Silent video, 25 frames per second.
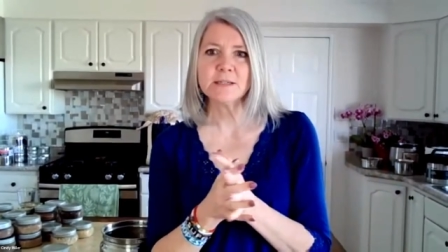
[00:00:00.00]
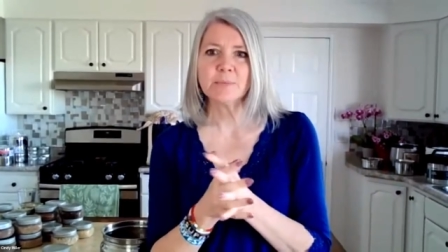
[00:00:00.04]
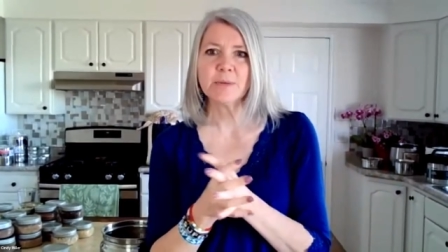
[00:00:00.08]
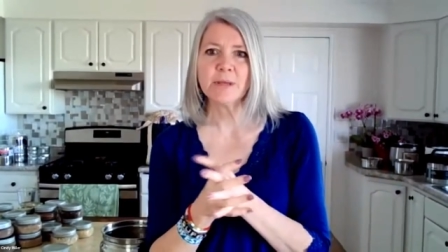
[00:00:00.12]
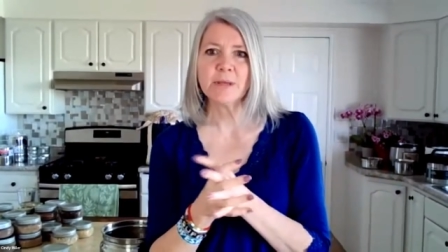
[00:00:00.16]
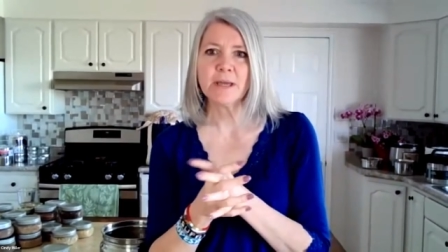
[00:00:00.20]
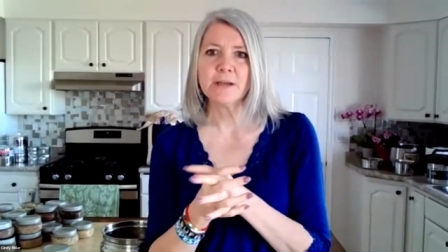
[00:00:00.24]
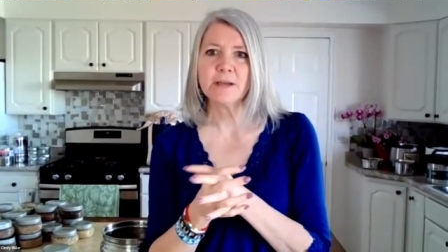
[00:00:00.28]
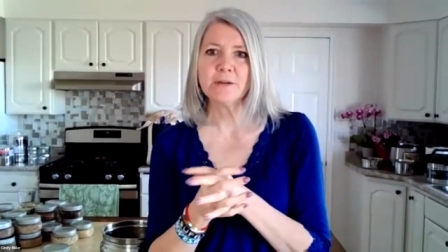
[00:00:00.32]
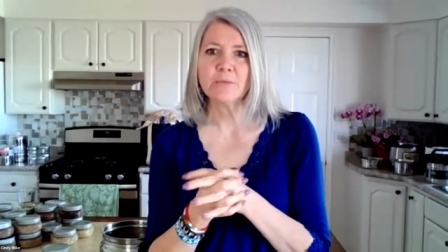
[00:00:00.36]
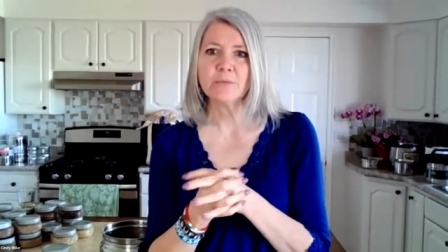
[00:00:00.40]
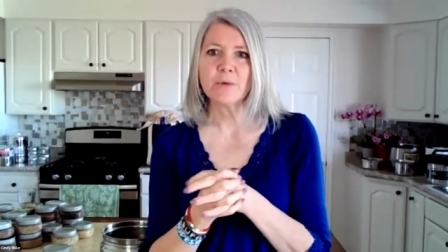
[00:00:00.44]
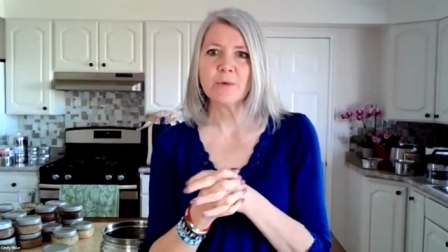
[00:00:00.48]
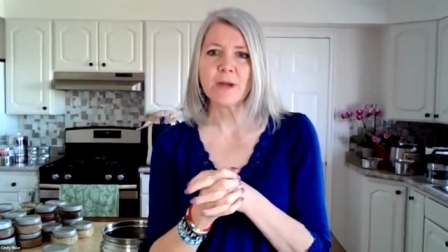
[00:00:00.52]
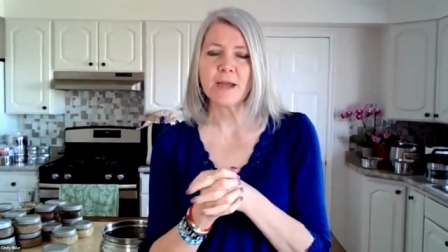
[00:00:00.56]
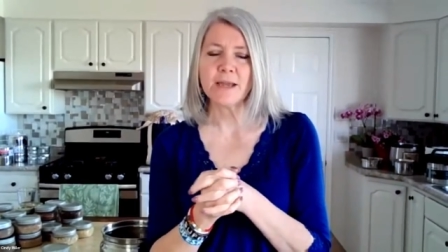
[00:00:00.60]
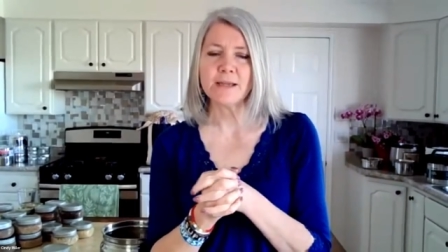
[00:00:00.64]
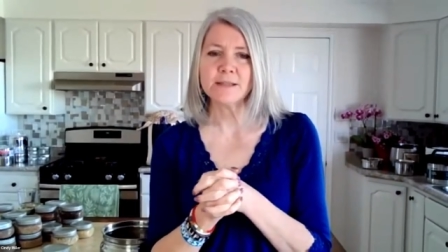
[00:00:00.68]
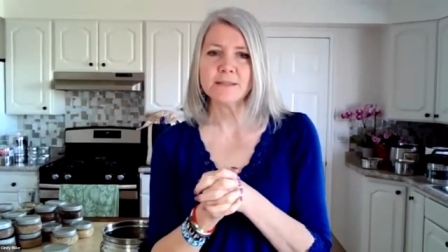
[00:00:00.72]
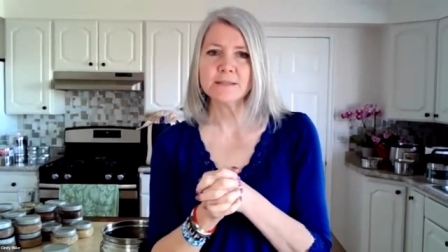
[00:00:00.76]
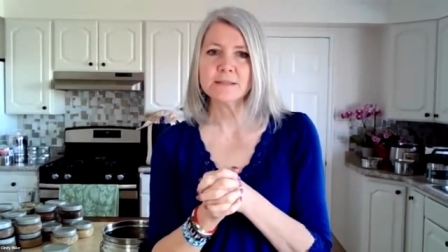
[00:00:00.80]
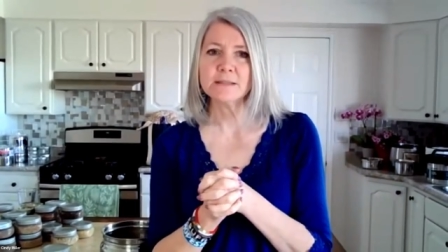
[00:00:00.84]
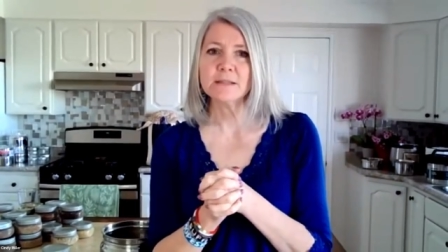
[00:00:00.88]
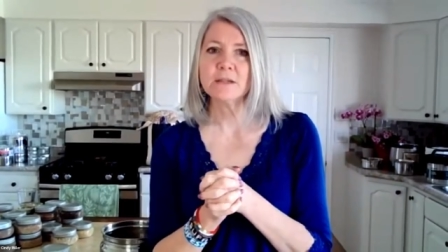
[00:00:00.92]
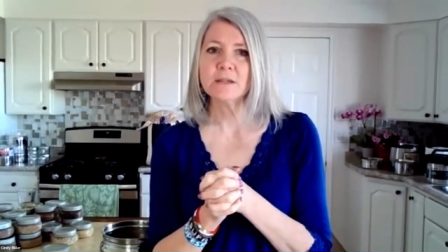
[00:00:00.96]
apply to
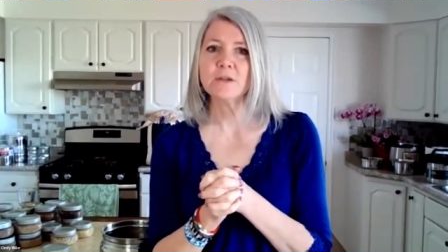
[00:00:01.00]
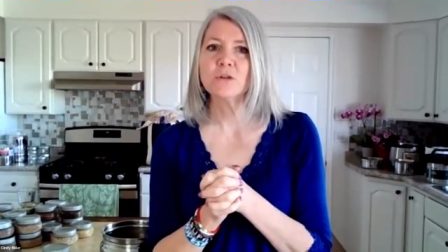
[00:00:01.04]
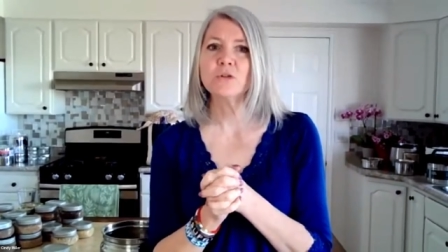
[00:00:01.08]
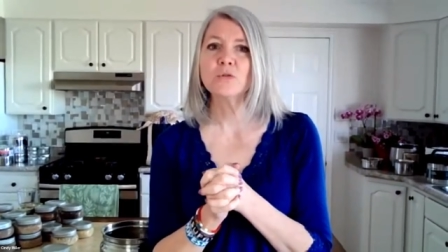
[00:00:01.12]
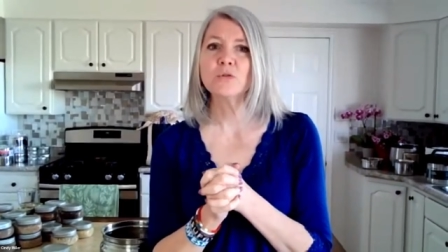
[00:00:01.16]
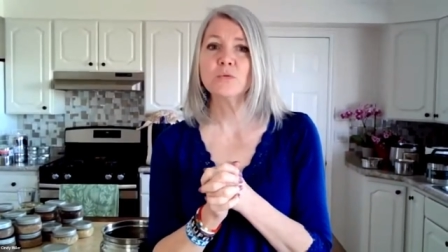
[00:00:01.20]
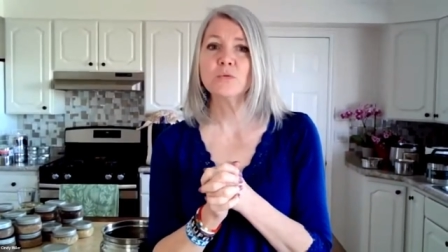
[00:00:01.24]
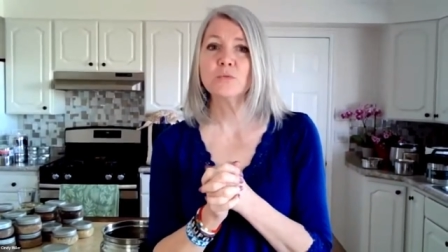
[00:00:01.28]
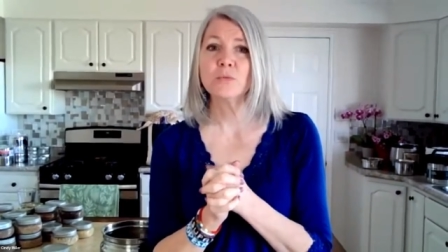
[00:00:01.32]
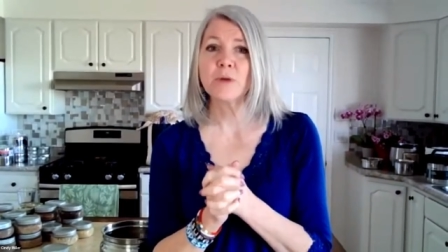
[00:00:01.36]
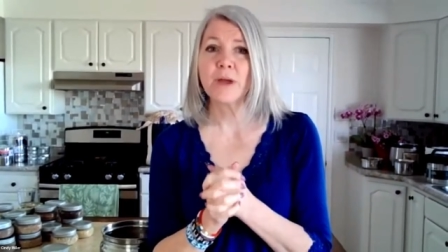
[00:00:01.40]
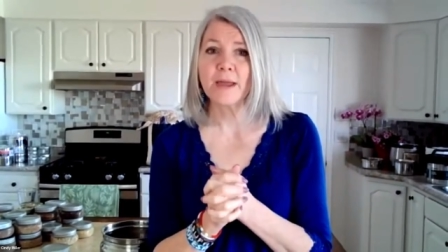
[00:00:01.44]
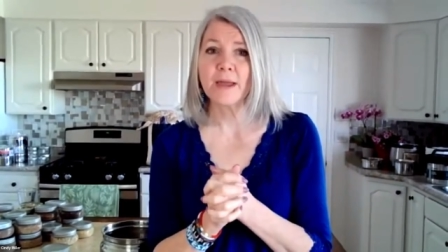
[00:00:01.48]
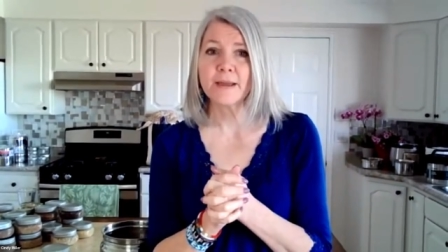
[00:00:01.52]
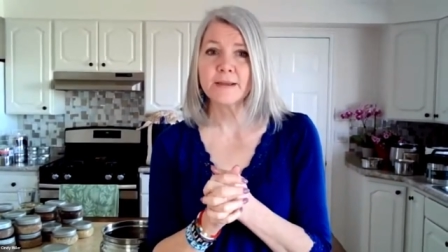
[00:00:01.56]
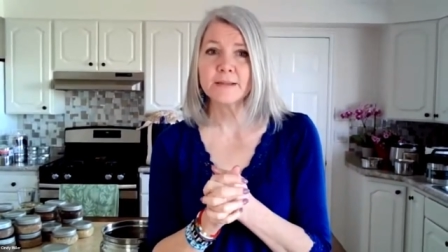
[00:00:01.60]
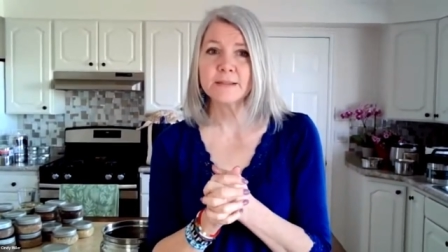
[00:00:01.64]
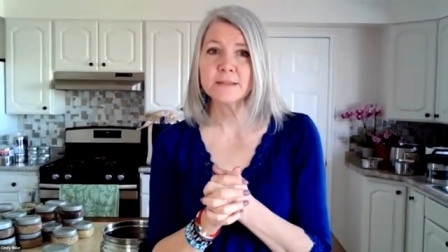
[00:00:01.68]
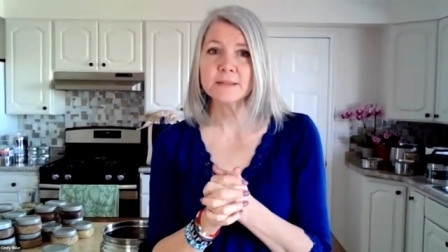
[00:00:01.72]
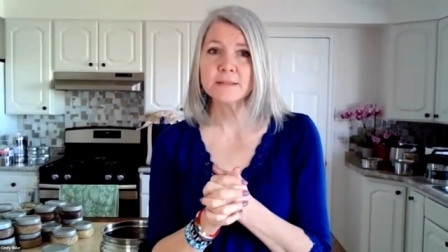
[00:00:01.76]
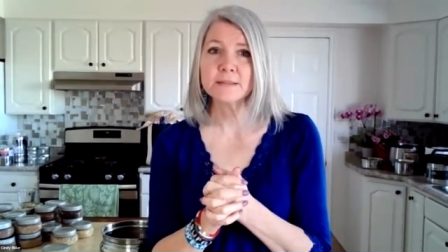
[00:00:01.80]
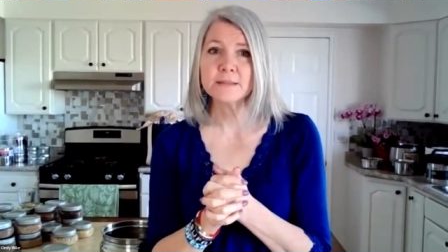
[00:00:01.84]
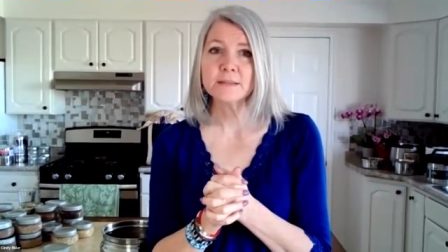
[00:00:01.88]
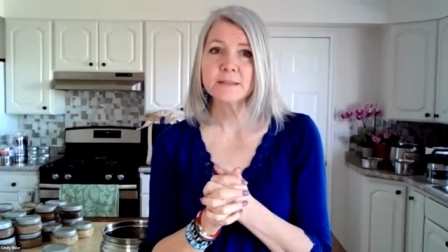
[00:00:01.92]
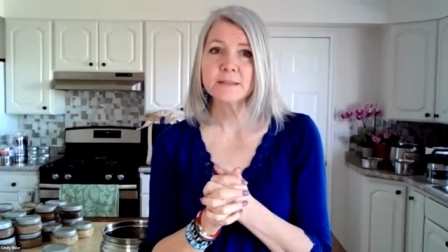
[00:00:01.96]
rice, correct.